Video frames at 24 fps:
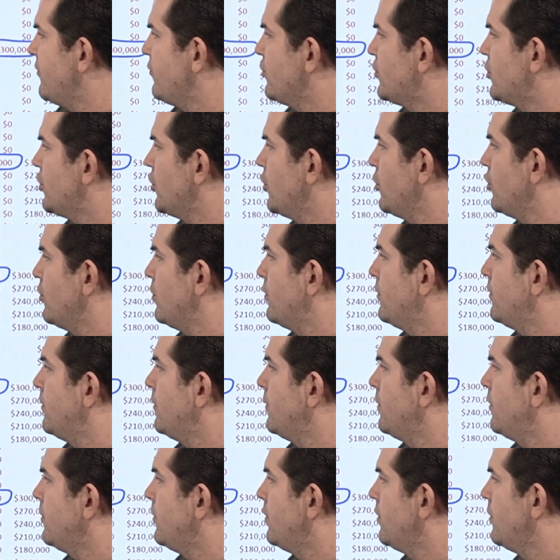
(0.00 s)
of return?
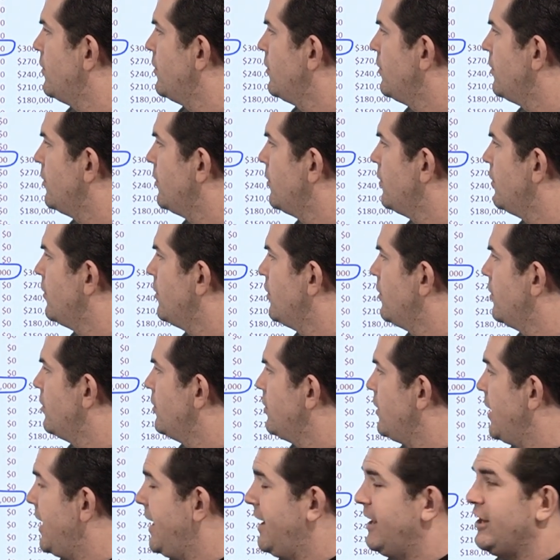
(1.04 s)

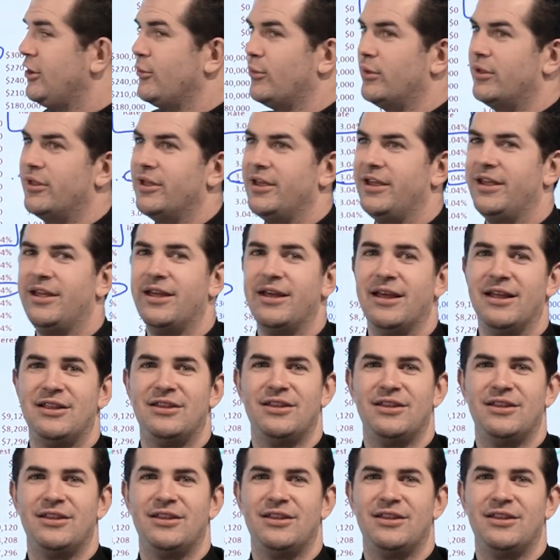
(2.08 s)
Annually,